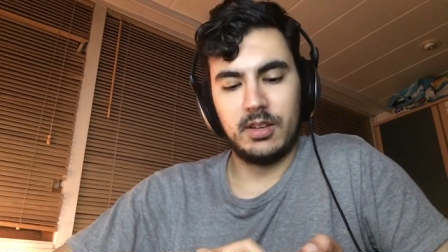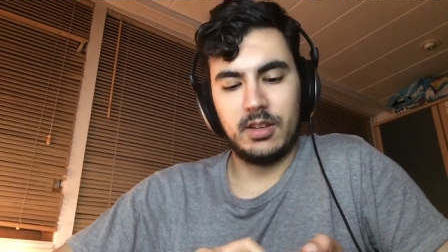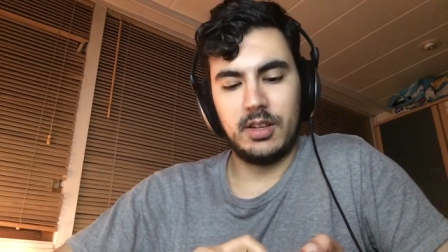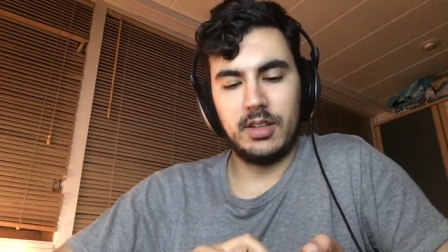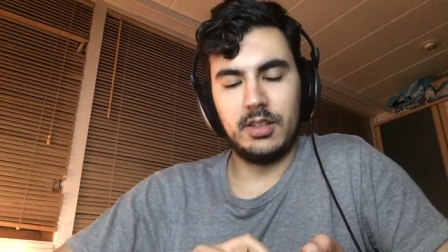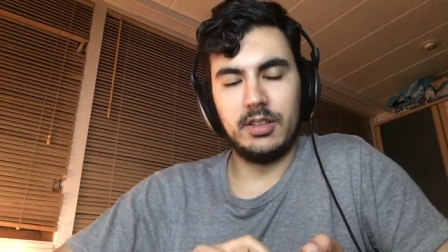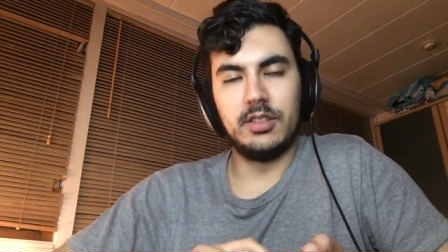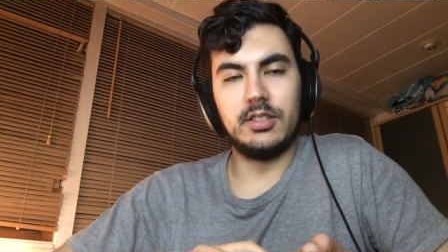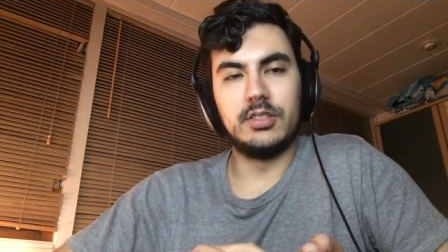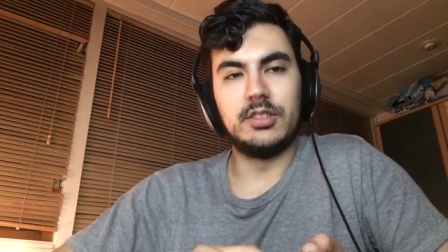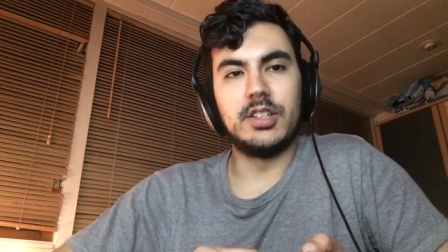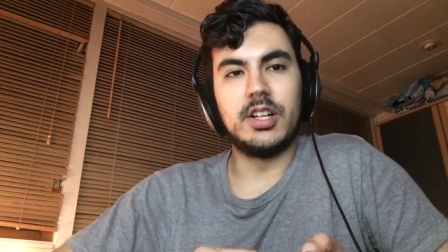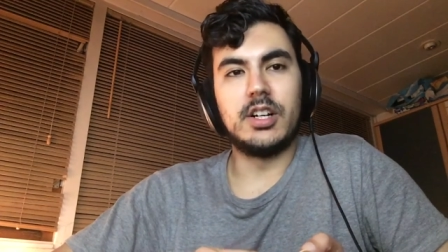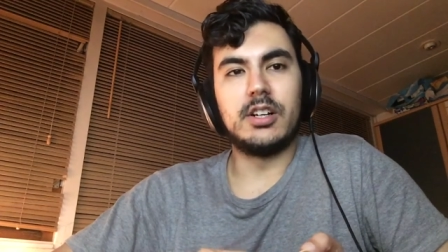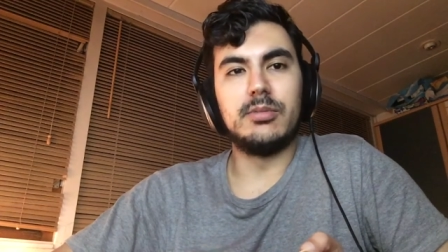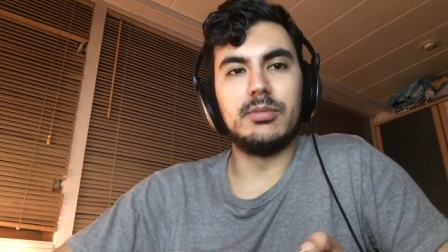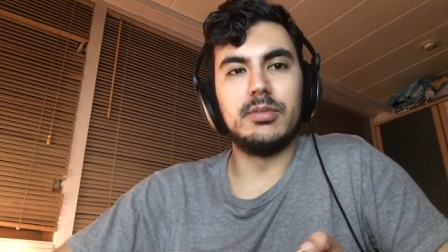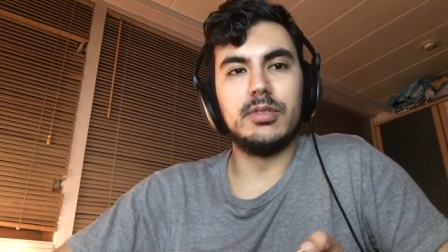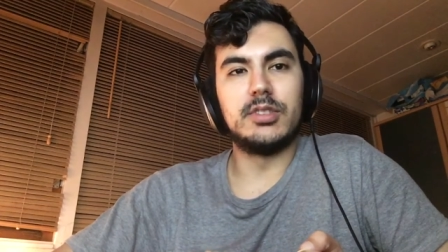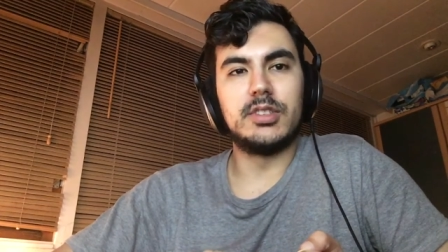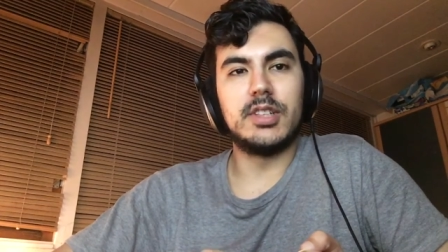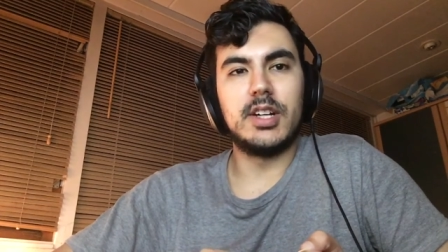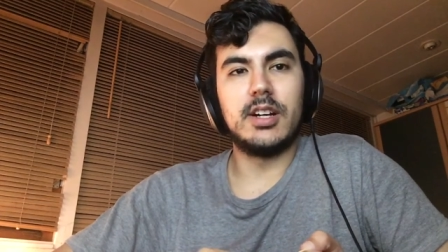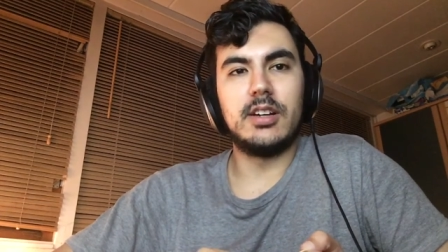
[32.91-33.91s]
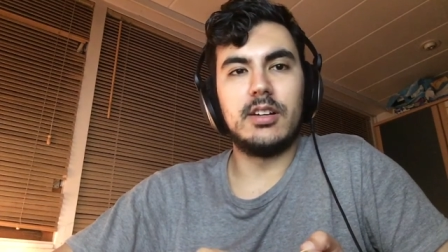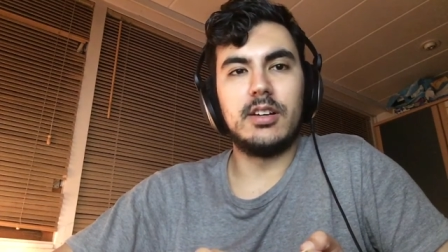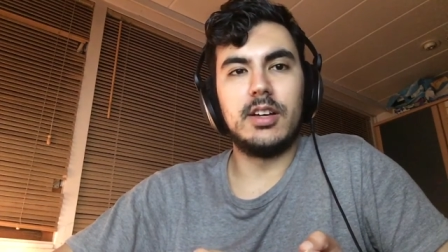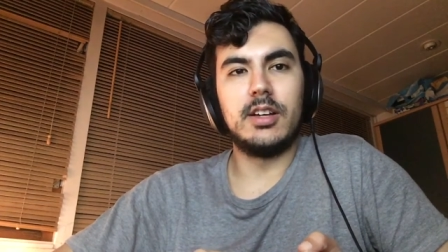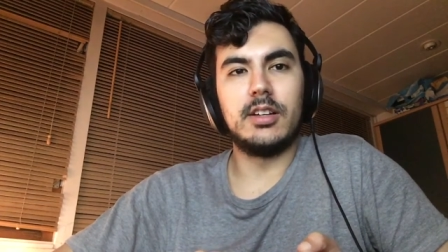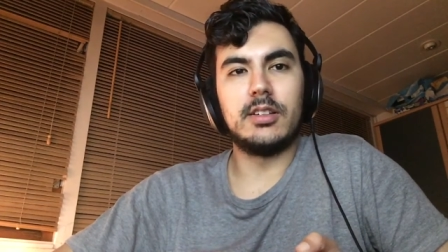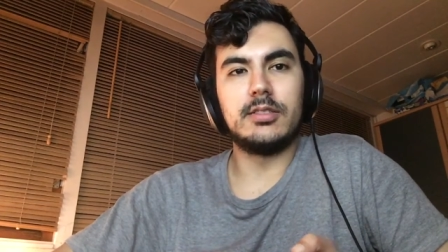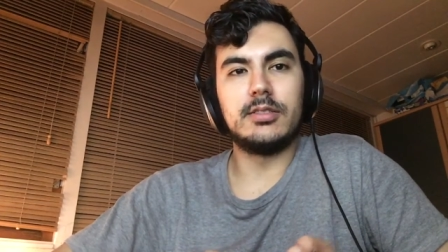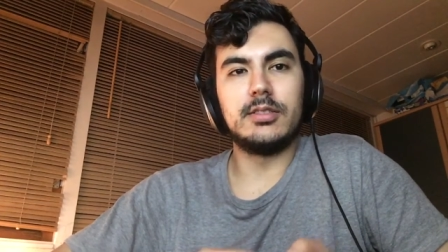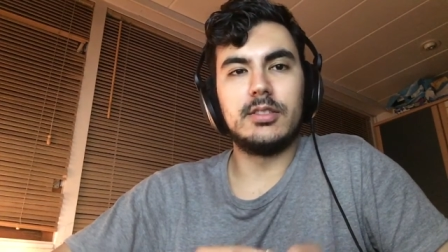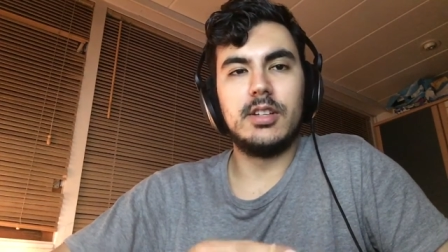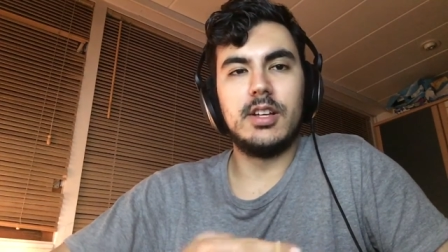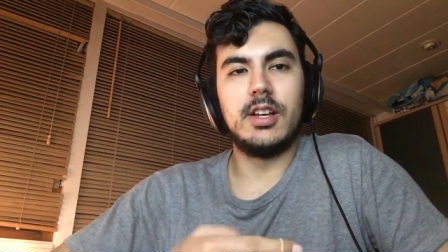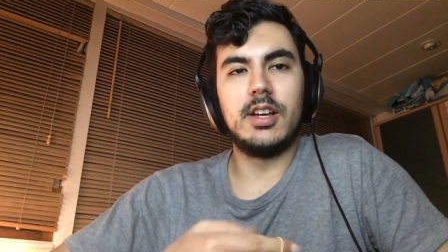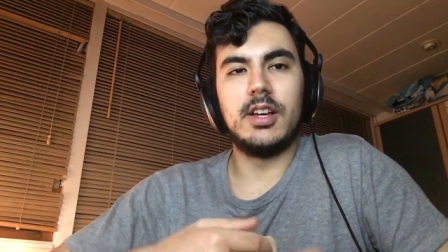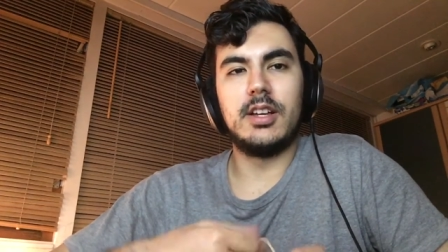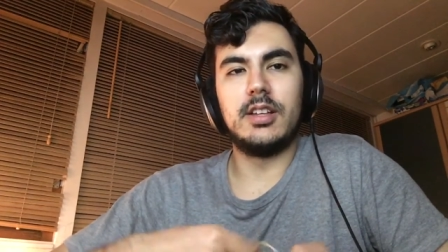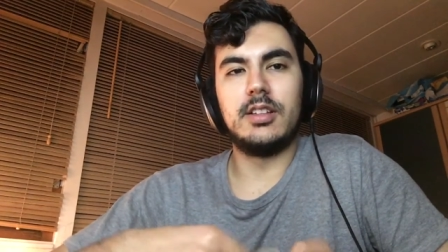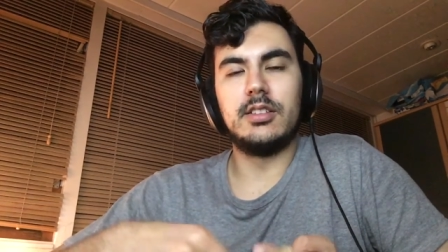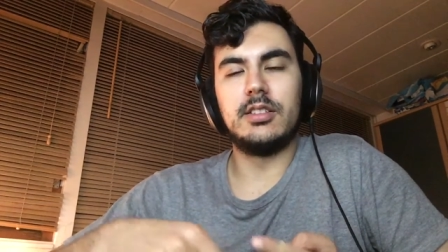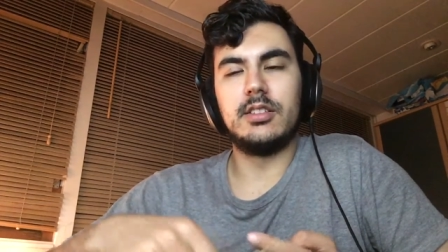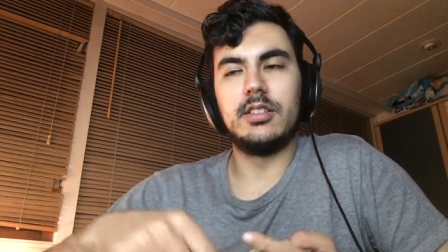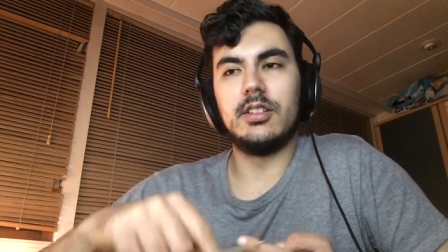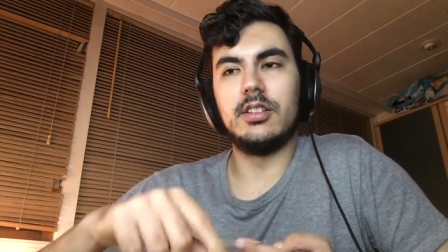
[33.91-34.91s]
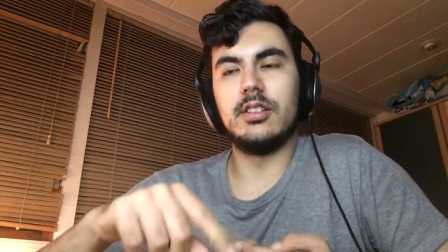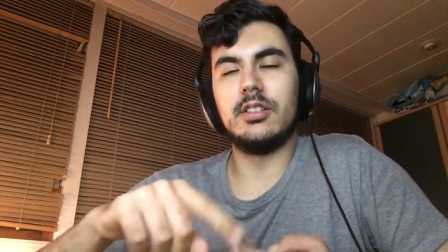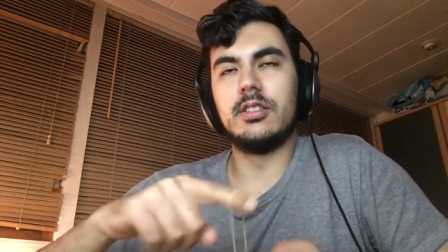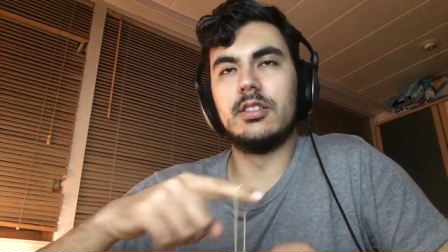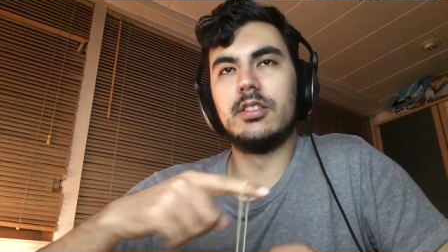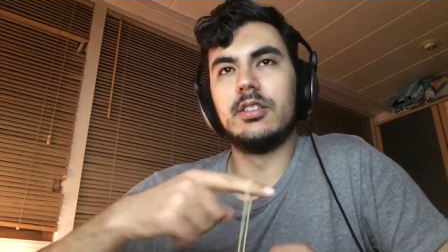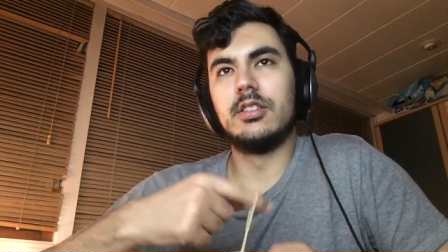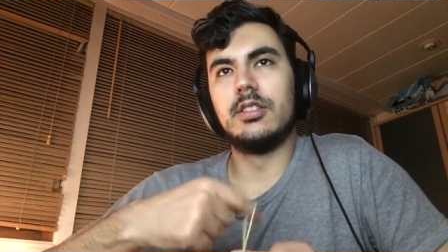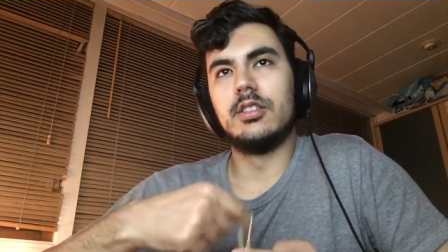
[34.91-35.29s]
in the Jarablus area, and